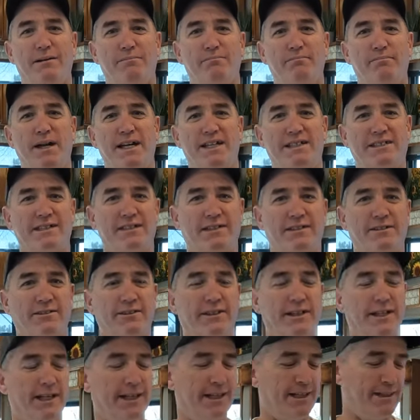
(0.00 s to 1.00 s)

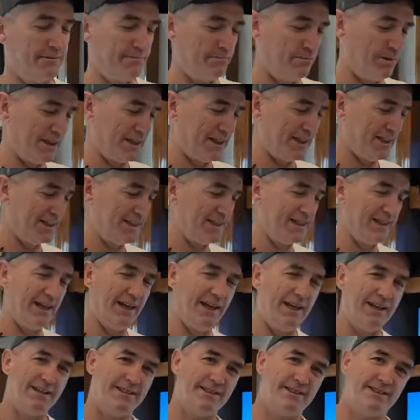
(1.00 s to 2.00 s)
Basically, what this
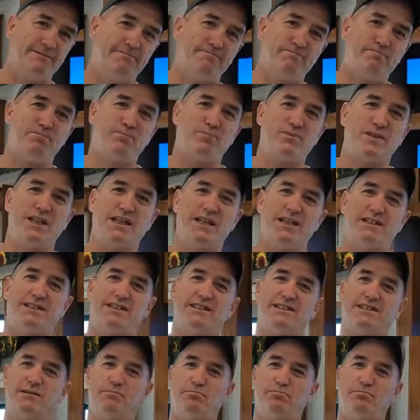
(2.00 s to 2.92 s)
is it's a